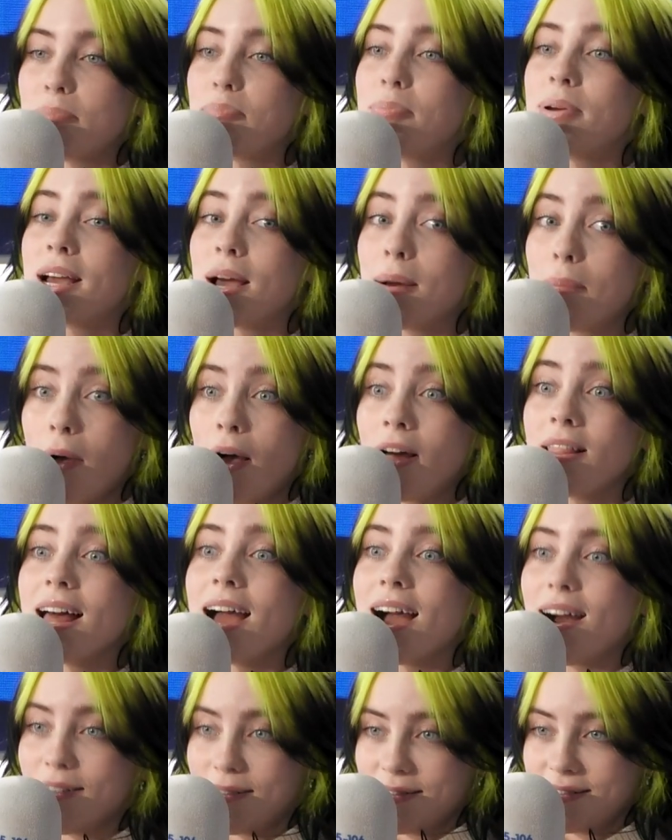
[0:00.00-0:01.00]
pick them all
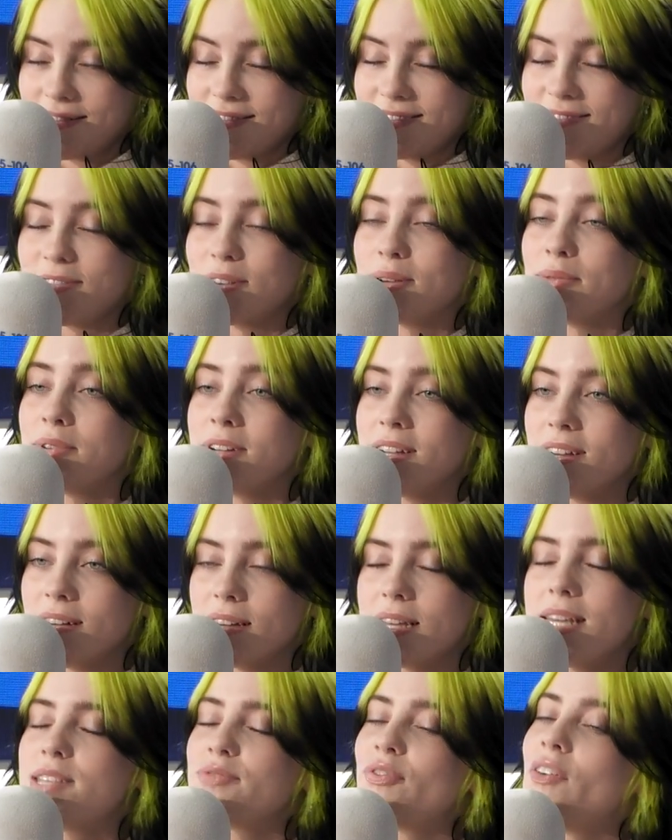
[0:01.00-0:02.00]
out yeah. for real.
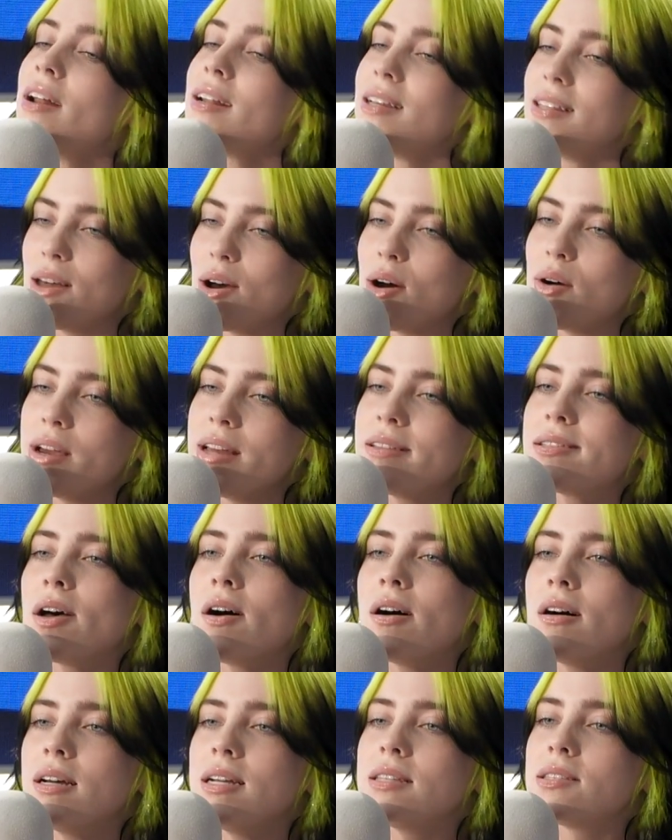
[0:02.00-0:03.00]
He's funny though. It's all
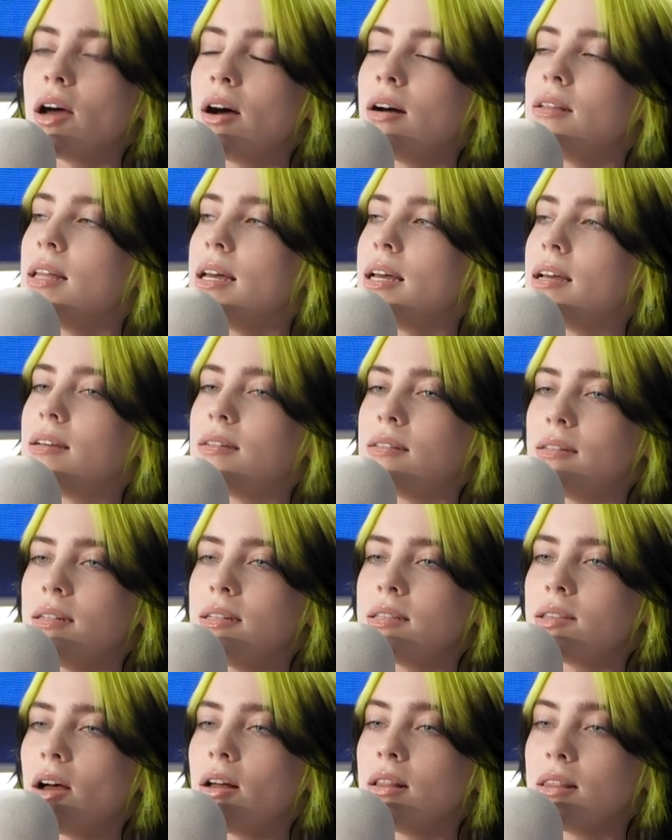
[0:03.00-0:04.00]
yeah. it's all like
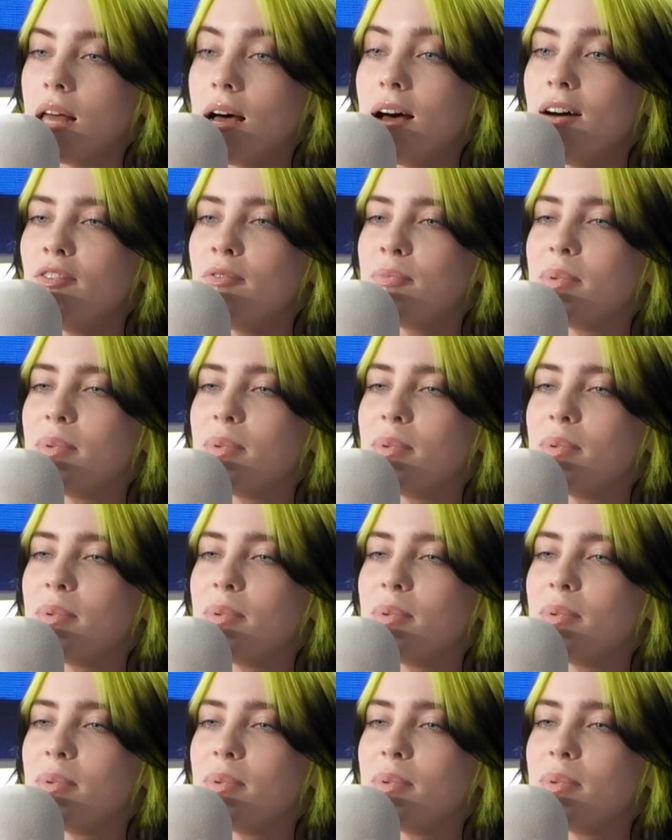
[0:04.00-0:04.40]
it's all love,